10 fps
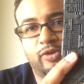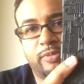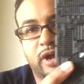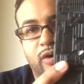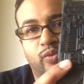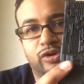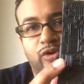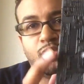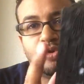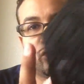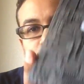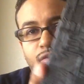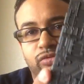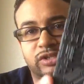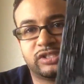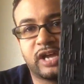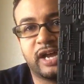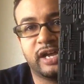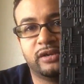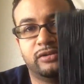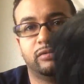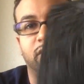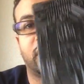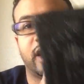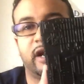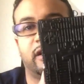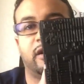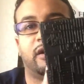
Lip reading: no matter what corner or what side you look at it.